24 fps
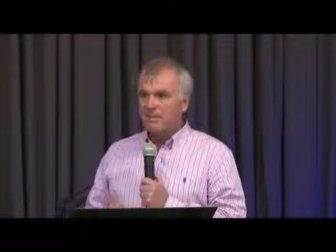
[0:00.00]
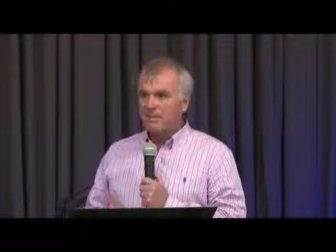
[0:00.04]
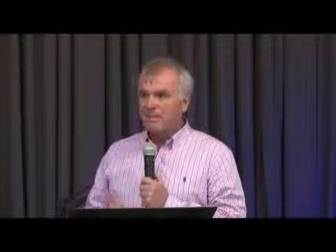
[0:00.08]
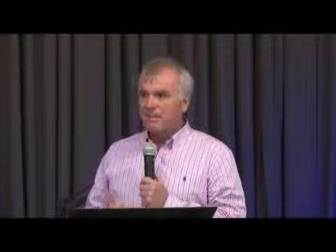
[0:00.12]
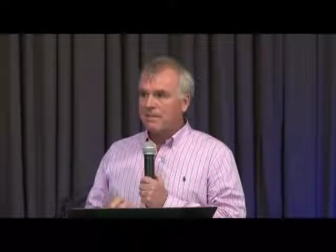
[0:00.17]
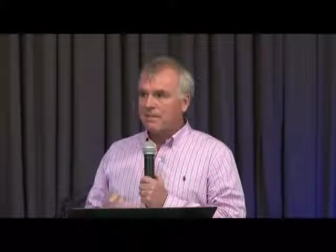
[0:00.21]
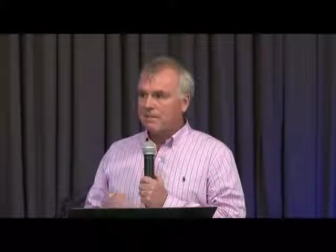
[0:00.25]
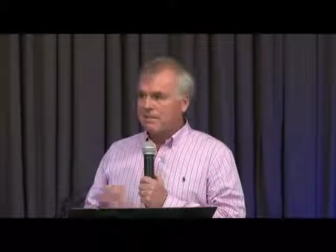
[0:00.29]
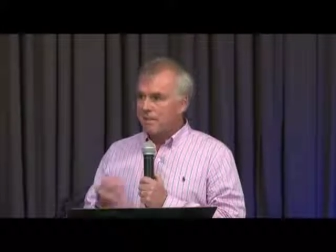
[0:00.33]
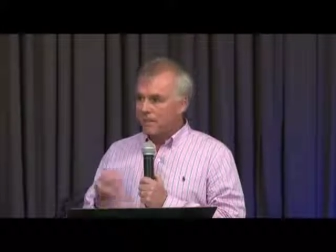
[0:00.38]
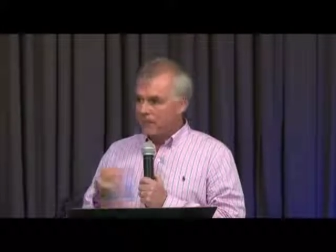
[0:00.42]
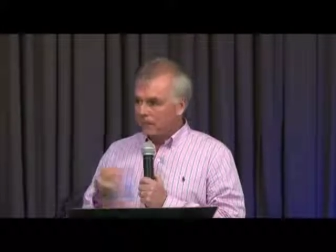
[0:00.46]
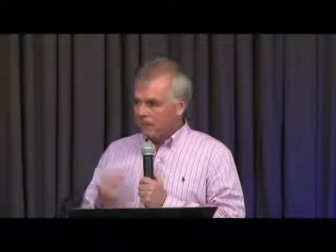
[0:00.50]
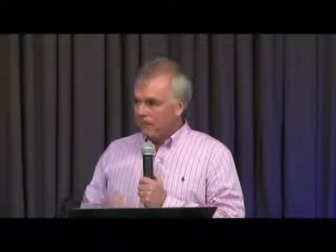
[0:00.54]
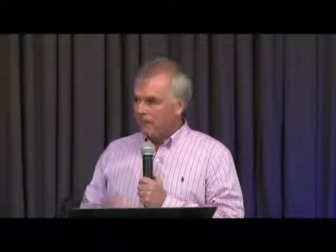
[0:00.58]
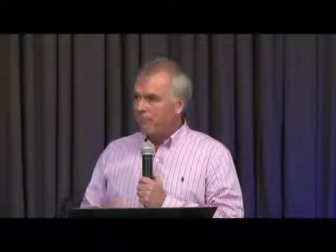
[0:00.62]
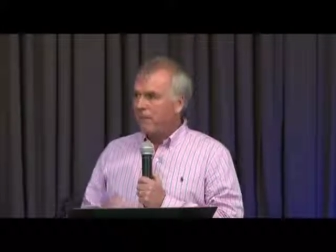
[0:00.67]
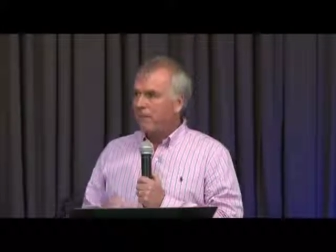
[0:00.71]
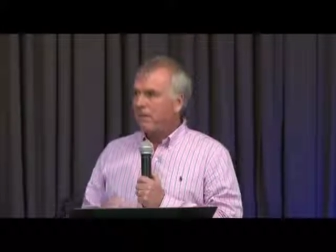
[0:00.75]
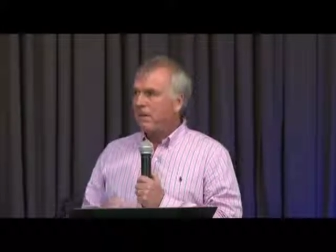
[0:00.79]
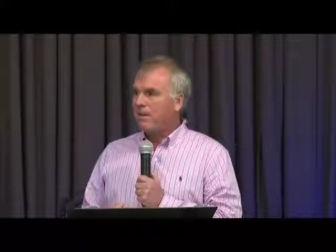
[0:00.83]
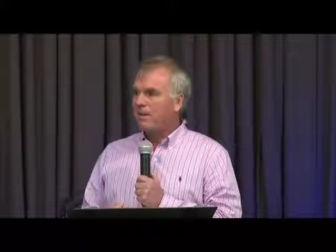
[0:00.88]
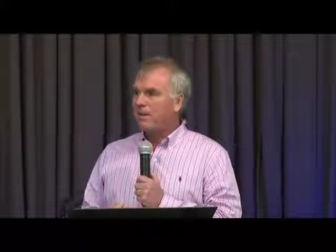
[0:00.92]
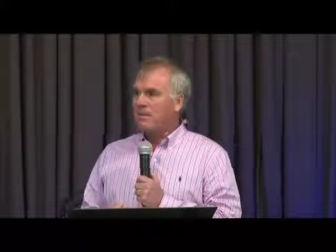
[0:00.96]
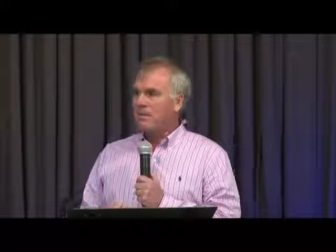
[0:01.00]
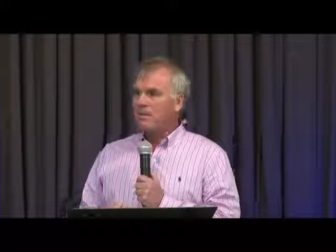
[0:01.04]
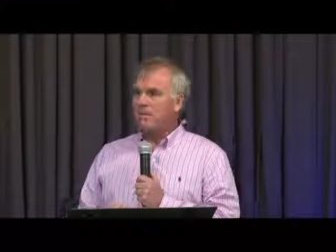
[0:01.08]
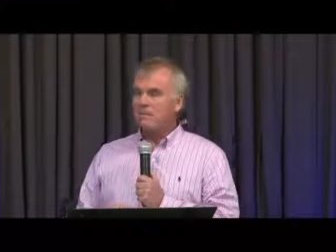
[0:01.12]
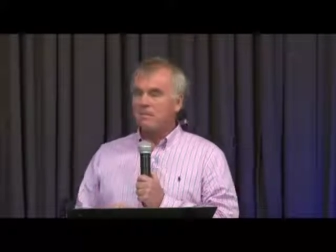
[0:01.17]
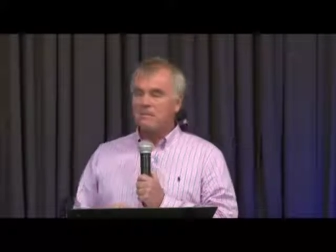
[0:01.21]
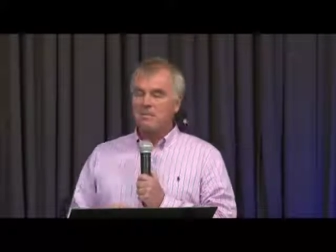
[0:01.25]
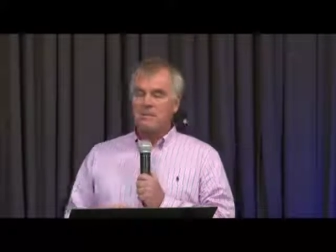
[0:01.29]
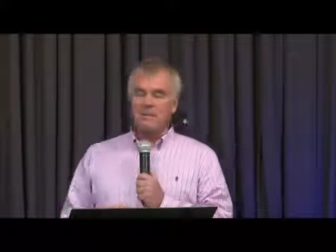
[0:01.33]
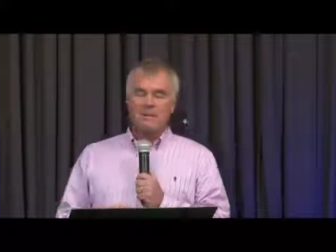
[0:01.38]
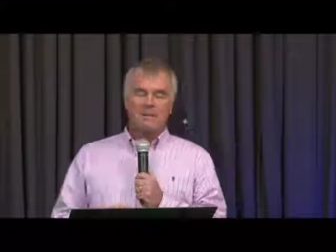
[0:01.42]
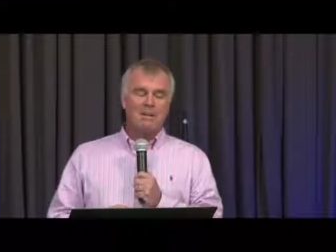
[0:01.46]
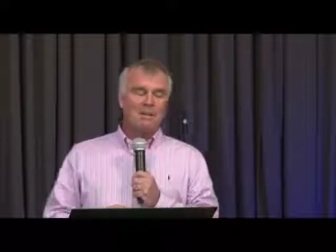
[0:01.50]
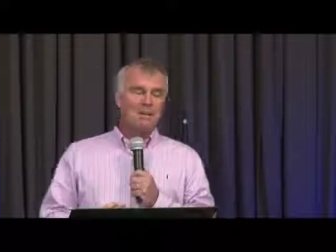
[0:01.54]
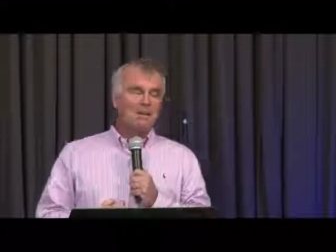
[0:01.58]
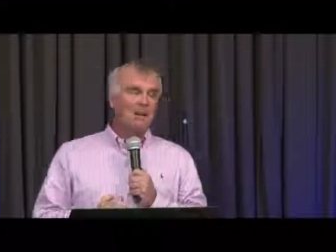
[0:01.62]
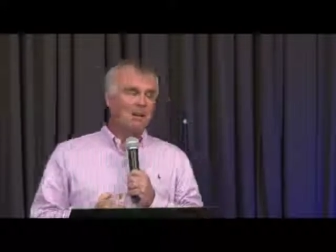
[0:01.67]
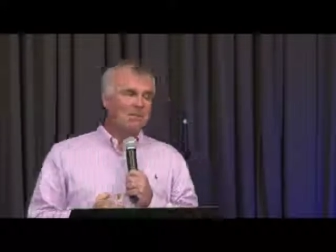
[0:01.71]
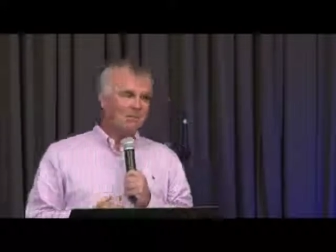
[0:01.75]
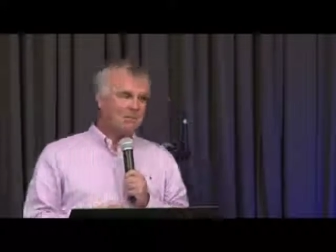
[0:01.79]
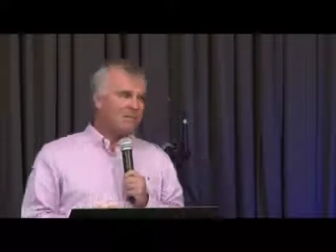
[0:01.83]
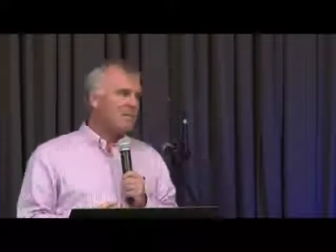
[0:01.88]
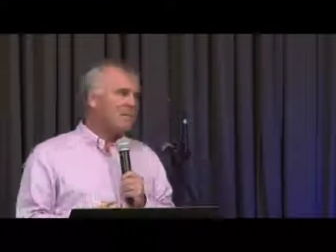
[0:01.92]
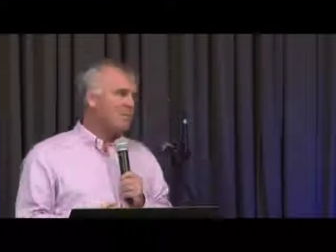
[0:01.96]
the significance
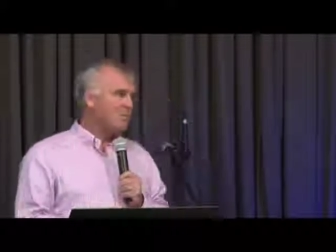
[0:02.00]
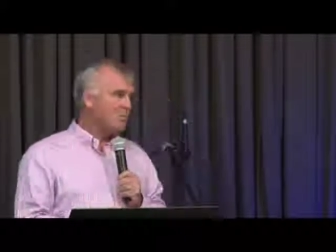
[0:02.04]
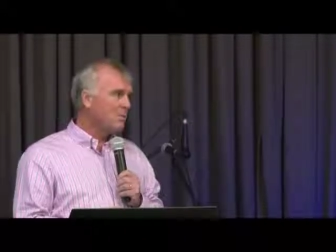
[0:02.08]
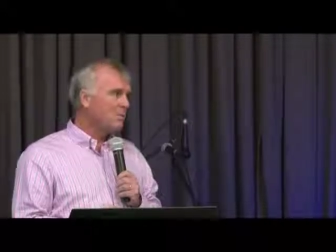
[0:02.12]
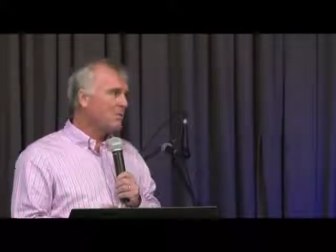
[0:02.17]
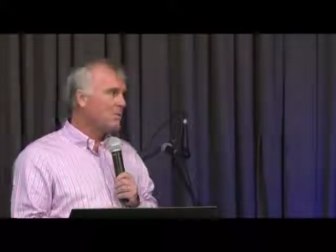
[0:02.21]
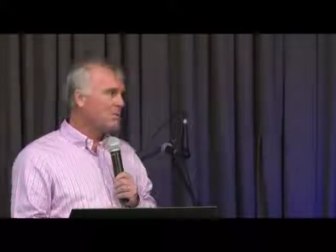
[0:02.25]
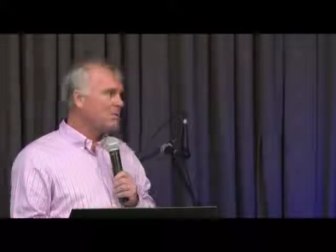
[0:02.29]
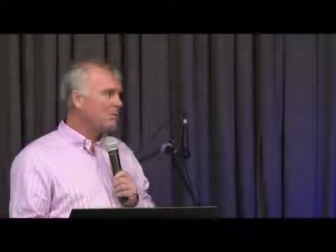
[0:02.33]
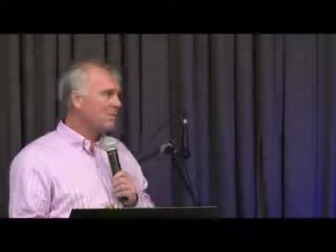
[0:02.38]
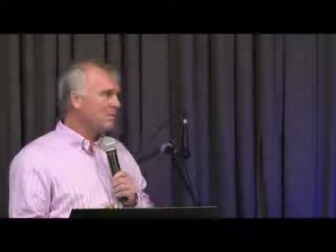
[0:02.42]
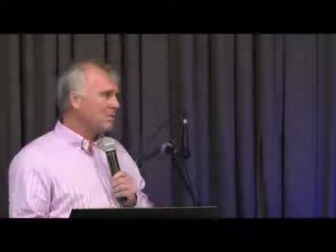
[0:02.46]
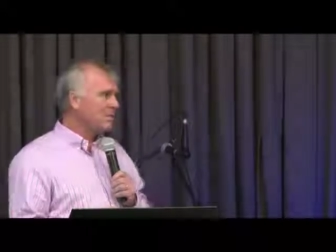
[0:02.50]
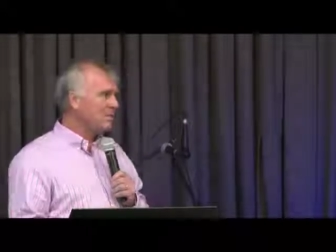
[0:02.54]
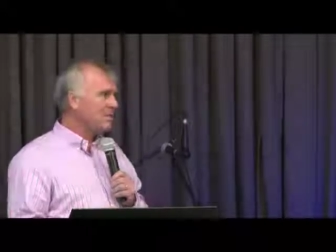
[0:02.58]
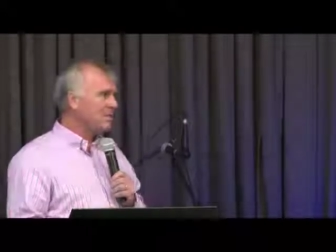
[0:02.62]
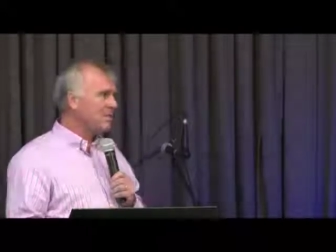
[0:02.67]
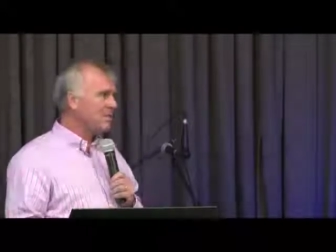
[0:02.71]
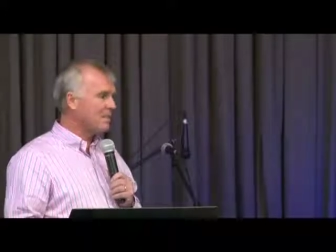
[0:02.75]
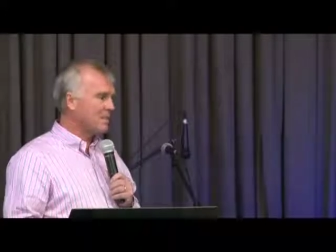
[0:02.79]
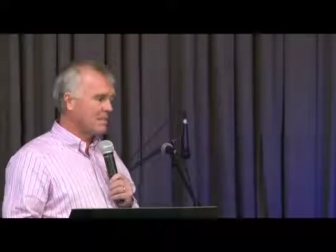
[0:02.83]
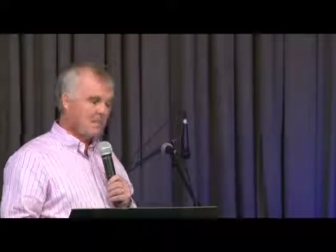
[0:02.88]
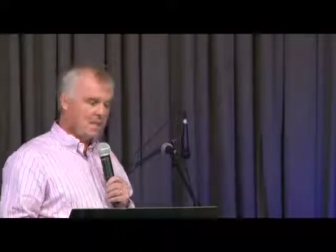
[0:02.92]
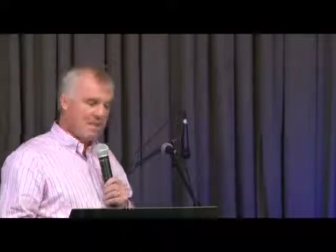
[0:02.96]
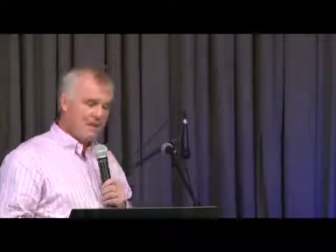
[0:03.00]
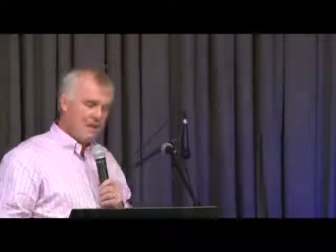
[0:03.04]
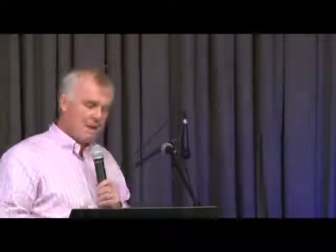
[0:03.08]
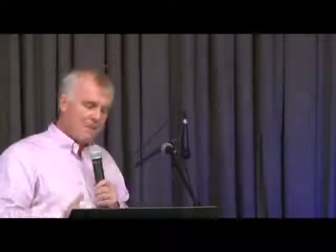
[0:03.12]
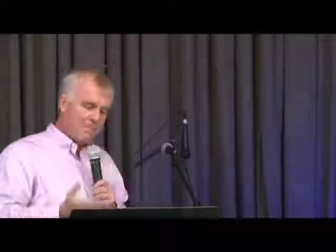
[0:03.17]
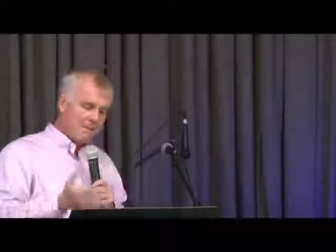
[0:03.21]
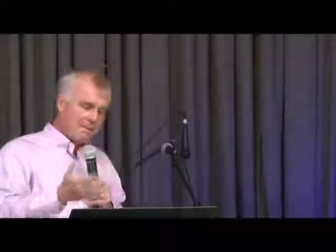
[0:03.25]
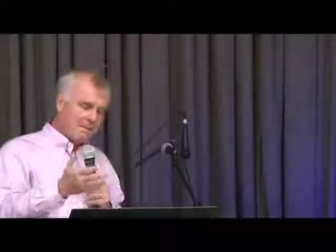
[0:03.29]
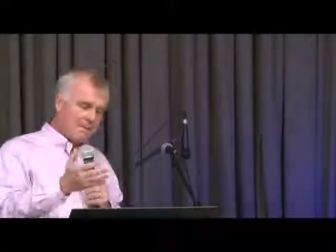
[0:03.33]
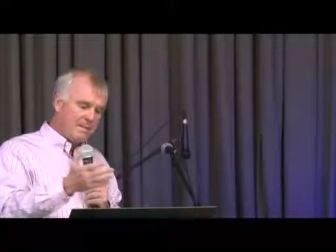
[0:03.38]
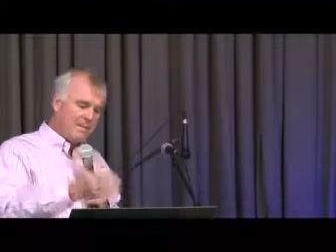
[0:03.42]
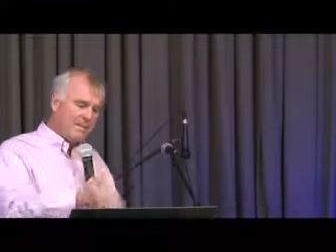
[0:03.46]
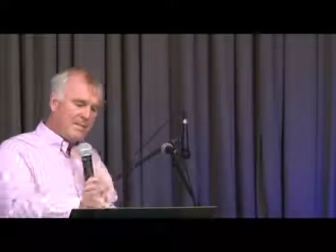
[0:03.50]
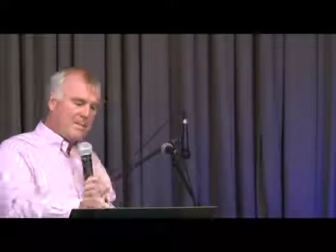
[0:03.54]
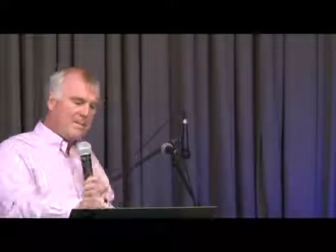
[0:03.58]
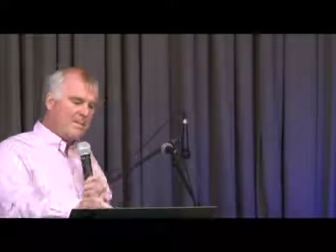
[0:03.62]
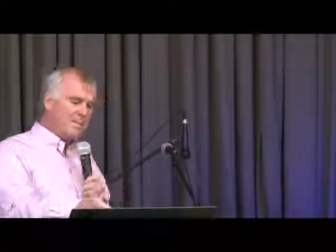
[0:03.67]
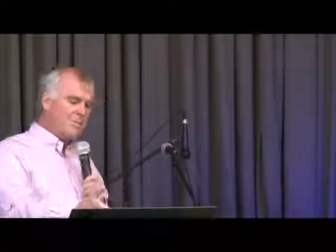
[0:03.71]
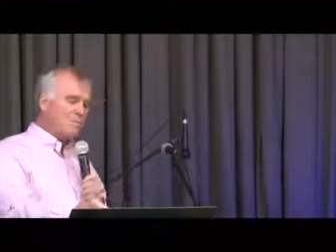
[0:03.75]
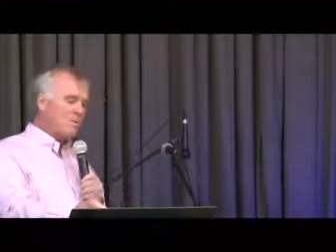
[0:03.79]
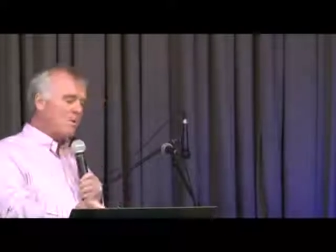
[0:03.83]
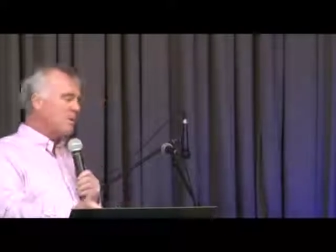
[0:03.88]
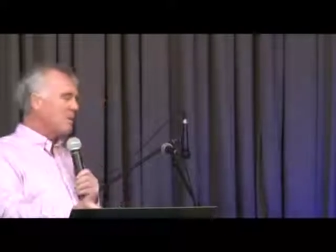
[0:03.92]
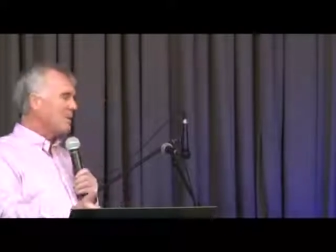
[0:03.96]
of these words of Jesus. But
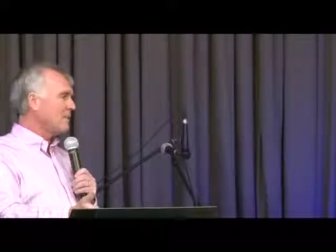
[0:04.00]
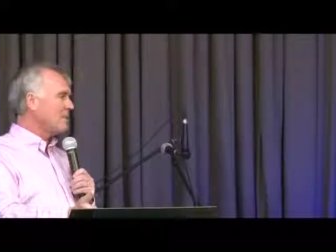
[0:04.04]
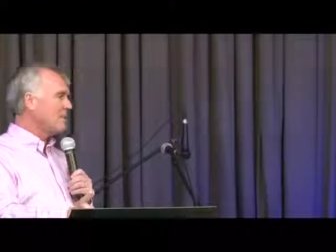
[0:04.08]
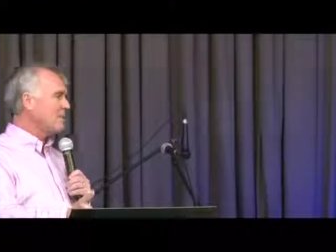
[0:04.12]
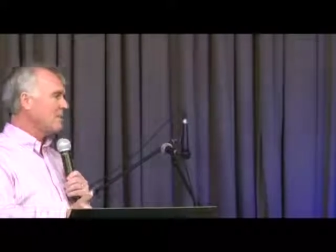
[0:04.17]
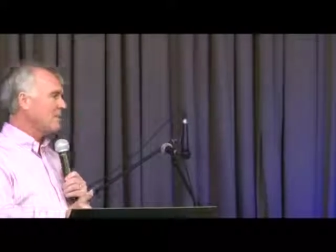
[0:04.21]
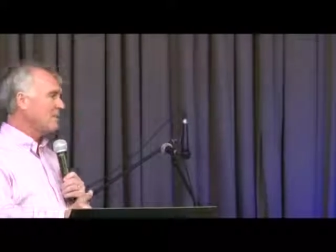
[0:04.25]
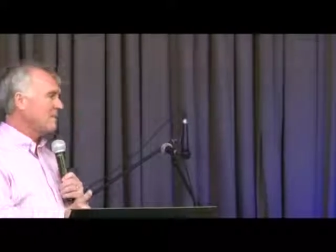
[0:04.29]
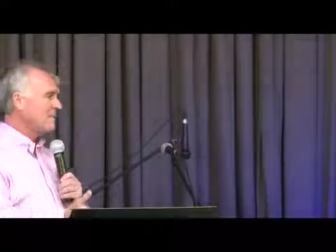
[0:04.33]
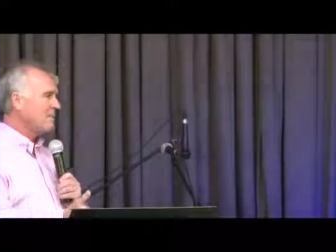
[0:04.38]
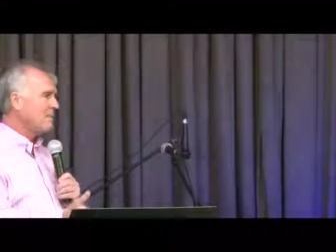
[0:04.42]
these words